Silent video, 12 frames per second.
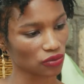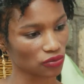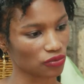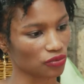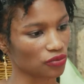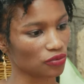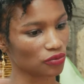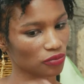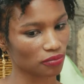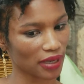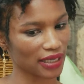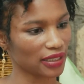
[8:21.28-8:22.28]
of
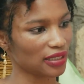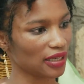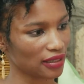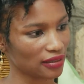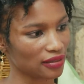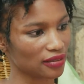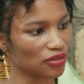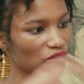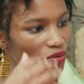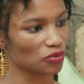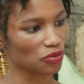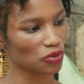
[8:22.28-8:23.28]
money, and
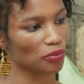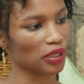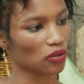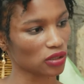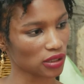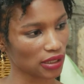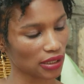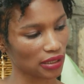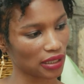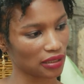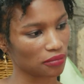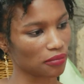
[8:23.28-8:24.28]
you may not see
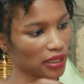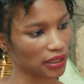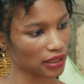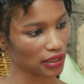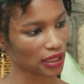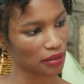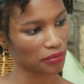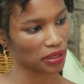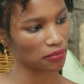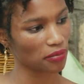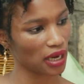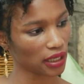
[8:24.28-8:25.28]
that money
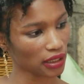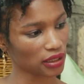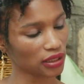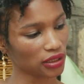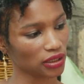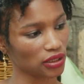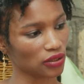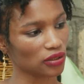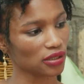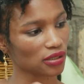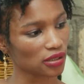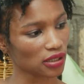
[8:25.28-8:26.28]
coming back. You know,
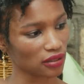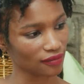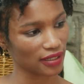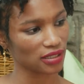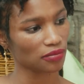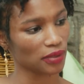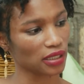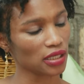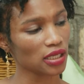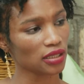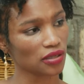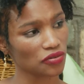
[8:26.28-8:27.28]
it's the investment,
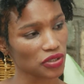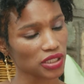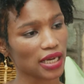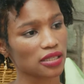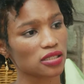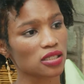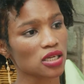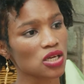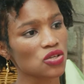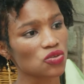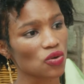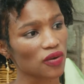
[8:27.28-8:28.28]
the returns.
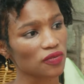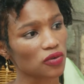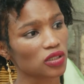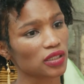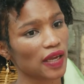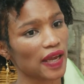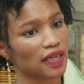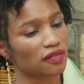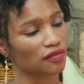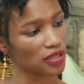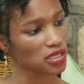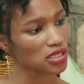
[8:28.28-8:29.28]
So I felt I
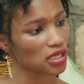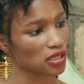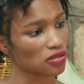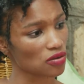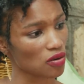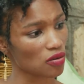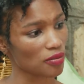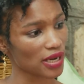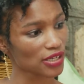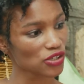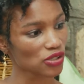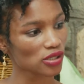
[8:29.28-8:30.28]
invested so
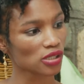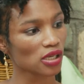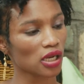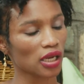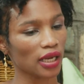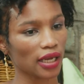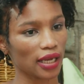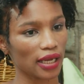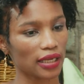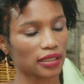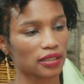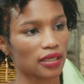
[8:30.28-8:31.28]
much,
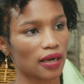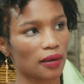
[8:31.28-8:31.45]
and